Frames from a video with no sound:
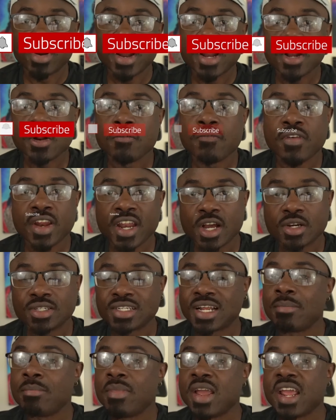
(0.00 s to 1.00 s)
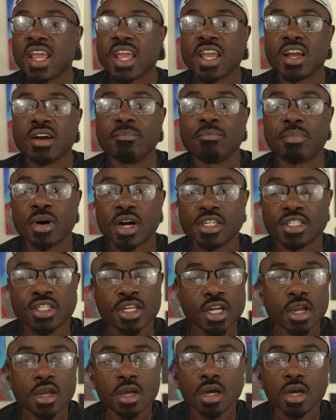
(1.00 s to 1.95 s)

brand new videos. I'm making a bunch